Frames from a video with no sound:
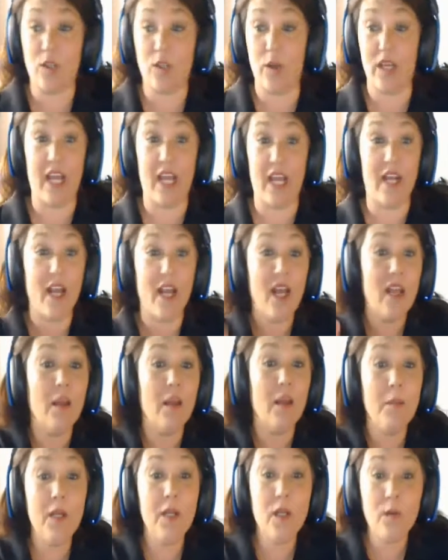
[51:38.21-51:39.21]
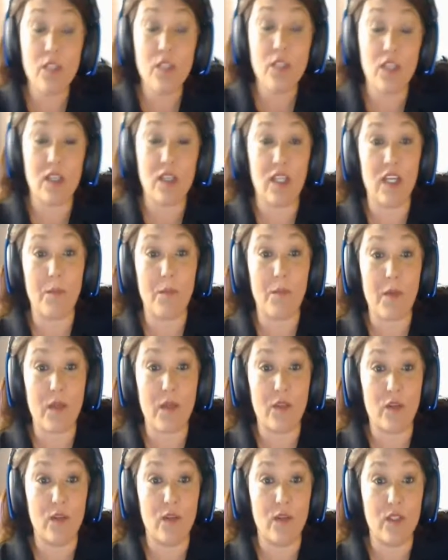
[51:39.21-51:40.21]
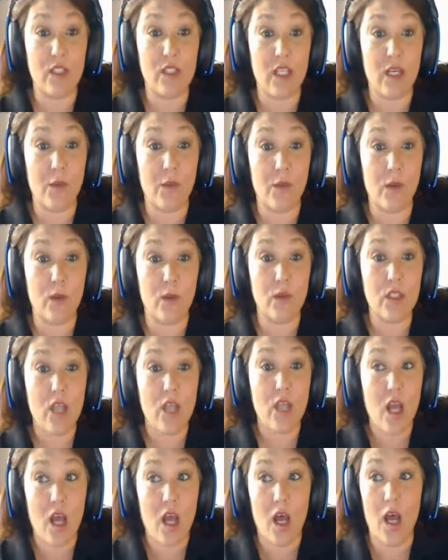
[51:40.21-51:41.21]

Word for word: So again, let me know what you think about those emotes.